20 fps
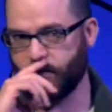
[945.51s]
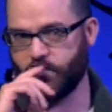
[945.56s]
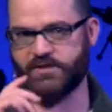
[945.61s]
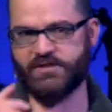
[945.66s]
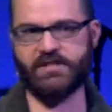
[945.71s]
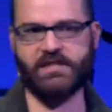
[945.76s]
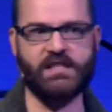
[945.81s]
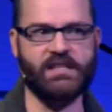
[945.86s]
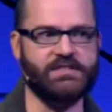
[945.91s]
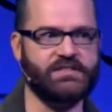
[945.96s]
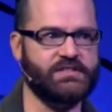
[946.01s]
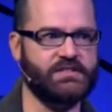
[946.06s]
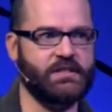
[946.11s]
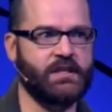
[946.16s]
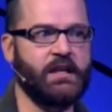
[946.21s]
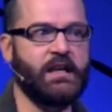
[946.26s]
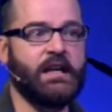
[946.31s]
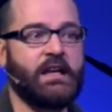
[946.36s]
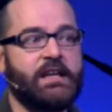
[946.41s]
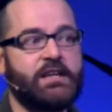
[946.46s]
was this
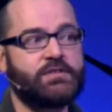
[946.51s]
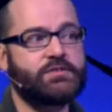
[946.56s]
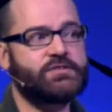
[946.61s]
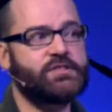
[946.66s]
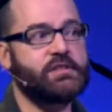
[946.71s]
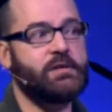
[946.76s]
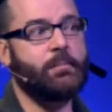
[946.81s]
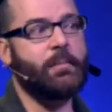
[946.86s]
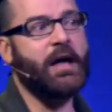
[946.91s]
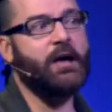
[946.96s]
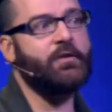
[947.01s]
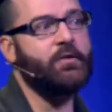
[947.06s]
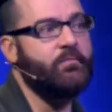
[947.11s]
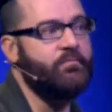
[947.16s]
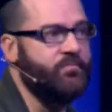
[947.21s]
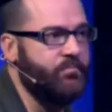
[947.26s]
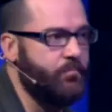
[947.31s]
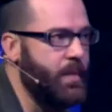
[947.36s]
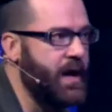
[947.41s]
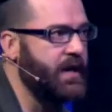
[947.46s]
Here's the amount
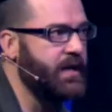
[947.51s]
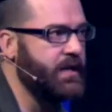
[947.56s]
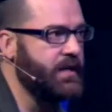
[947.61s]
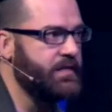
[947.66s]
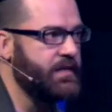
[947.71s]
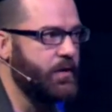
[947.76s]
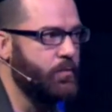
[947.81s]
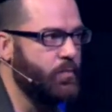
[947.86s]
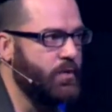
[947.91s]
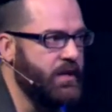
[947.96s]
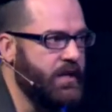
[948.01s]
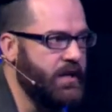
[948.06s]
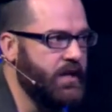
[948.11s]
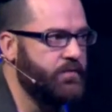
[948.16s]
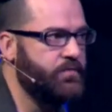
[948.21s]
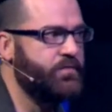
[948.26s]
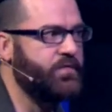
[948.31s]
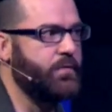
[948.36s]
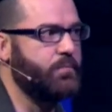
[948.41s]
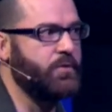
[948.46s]
of money that we need
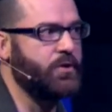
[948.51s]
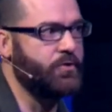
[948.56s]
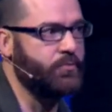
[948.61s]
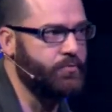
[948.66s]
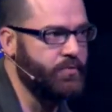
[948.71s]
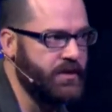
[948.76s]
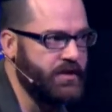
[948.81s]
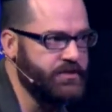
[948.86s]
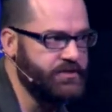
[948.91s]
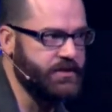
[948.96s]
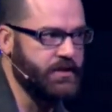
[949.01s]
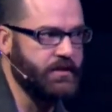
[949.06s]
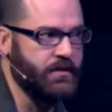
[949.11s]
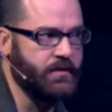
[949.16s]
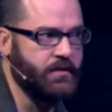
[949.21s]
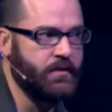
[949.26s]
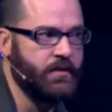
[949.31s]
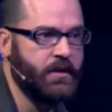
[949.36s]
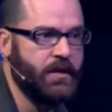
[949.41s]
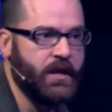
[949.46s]
from your region.
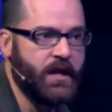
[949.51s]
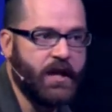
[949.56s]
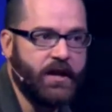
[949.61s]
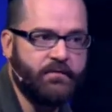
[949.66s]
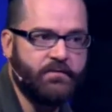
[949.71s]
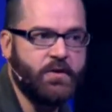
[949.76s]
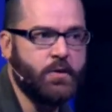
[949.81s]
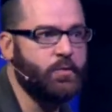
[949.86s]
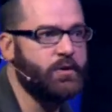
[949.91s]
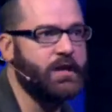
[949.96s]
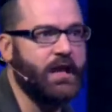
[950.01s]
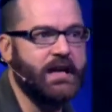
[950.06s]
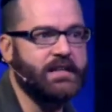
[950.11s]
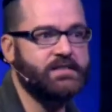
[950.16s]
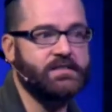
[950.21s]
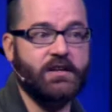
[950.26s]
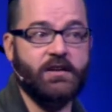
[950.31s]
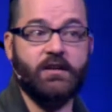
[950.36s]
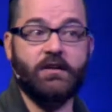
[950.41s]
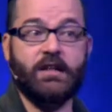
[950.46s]
If you would like
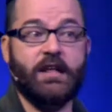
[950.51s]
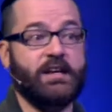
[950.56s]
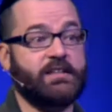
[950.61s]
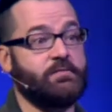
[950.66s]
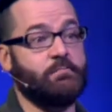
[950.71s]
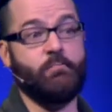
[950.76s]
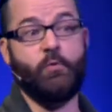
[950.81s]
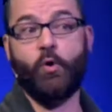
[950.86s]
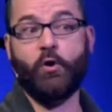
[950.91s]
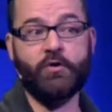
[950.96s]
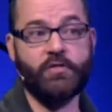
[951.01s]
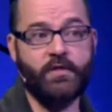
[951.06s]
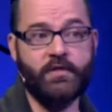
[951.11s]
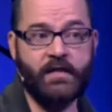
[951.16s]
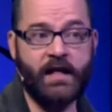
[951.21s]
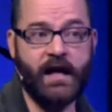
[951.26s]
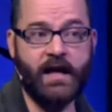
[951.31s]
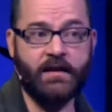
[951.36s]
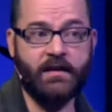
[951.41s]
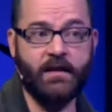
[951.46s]
to collect more than
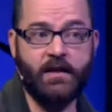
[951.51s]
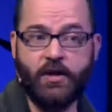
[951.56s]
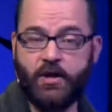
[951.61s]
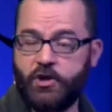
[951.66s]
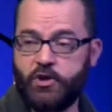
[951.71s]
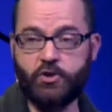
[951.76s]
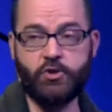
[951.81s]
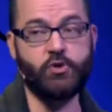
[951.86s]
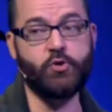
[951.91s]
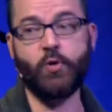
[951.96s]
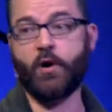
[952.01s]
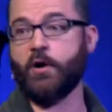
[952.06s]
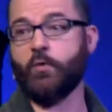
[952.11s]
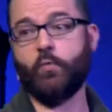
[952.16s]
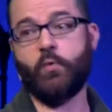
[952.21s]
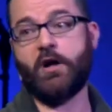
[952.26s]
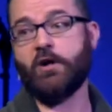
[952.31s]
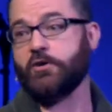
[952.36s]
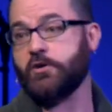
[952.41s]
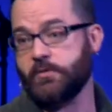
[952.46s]
that, you are
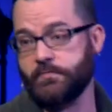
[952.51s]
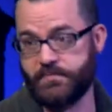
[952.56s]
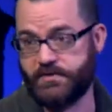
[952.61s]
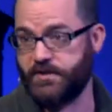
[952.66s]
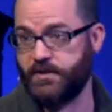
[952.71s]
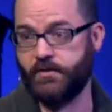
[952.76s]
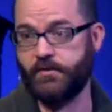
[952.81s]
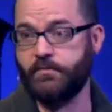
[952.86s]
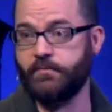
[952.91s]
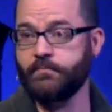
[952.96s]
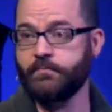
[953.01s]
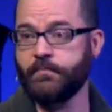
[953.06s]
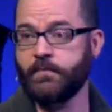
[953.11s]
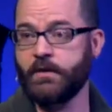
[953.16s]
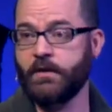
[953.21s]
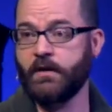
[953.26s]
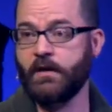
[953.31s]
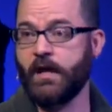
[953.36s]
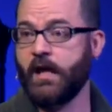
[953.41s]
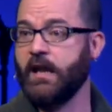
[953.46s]
welcome to.
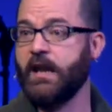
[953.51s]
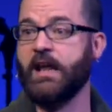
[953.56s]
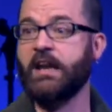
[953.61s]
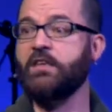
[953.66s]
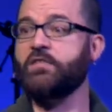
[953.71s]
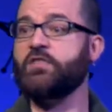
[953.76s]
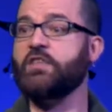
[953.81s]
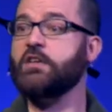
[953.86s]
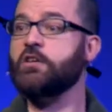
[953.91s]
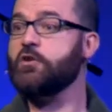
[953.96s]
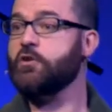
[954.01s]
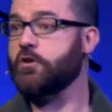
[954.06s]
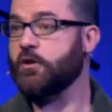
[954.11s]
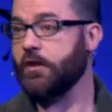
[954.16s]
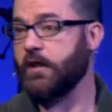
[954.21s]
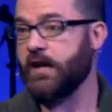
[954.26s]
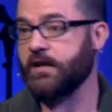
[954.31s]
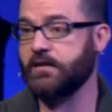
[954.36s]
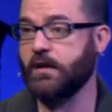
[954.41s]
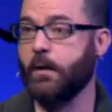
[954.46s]
And anything you
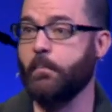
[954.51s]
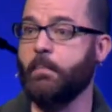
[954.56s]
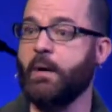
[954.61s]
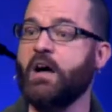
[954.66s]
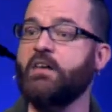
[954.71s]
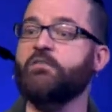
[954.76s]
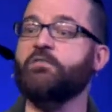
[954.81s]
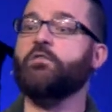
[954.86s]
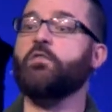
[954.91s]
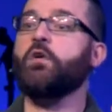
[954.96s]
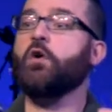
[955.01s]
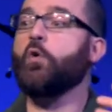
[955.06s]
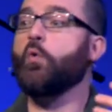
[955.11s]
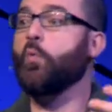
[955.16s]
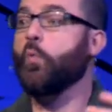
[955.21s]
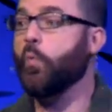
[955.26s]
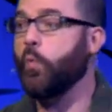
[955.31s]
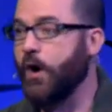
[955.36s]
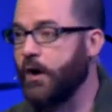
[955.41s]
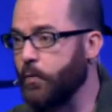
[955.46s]
collect above
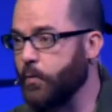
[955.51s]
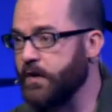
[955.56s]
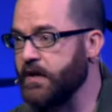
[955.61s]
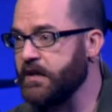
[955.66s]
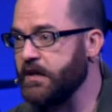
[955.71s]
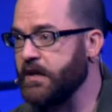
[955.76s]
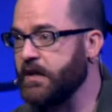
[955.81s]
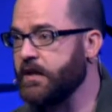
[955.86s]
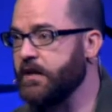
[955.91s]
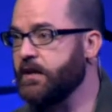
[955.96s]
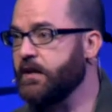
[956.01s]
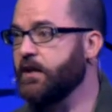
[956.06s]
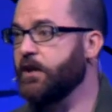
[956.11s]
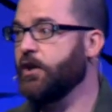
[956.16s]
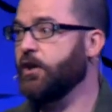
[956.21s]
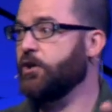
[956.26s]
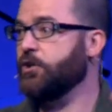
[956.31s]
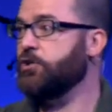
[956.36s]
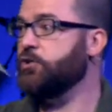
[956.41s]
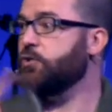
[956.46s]
what we need,
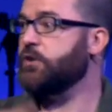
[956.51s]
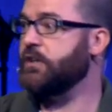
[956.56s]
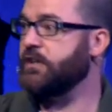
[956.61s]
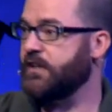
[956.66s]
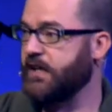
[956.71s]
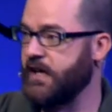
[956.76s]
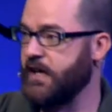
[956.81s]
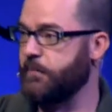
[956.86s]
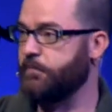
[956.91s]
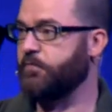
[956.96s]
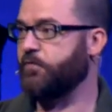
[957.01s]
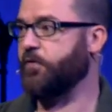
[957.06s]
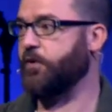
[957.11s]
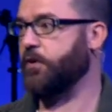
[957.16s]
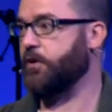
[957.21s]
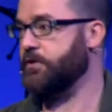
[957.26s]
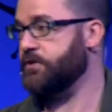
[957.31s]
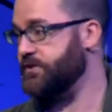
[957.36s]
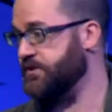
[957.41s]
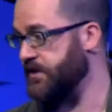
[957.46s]
you can keep for
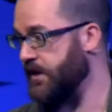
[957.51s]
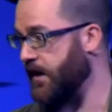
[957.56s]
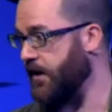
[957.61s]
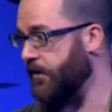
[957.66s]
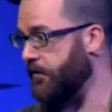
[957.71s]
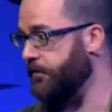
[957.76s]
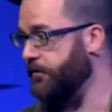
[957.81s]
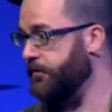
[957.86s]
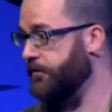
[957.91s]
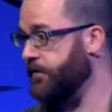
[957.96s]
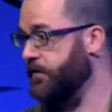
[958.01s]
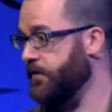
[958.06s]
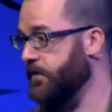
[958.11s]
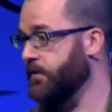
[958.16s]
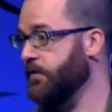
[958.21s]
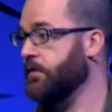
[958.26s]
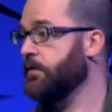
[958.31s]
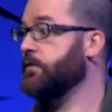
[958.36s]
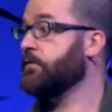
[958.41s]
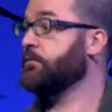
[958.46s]
yourself
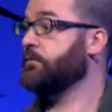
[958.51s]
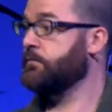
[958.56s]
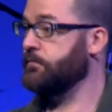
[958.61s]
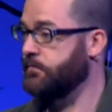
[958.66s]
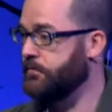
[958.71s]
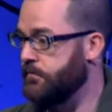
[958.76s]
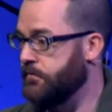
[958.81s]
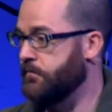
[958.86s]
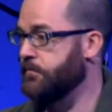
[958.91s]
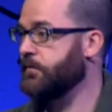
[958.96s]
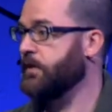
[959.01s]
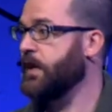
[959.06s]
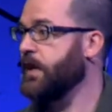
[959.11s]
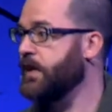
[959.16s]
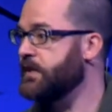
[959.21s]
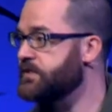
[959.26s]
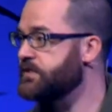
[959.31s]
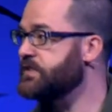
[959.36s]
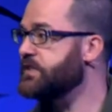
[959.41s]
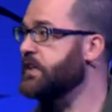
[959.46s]

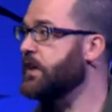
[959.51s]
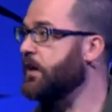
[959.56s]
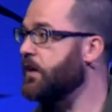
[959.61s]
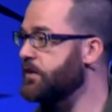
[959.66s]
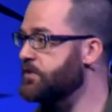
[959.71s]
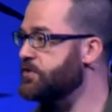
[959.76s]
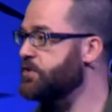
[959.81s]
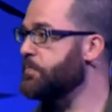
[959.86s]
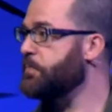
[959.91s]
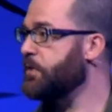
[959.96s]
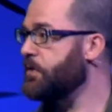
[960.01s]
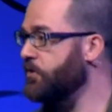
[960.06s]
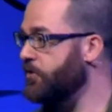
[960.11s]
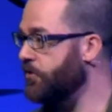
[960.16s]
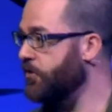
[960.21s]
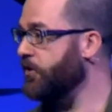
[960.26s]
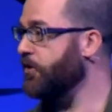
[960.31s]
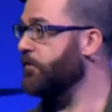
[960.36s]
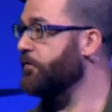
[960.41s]
hence the entrepreneurial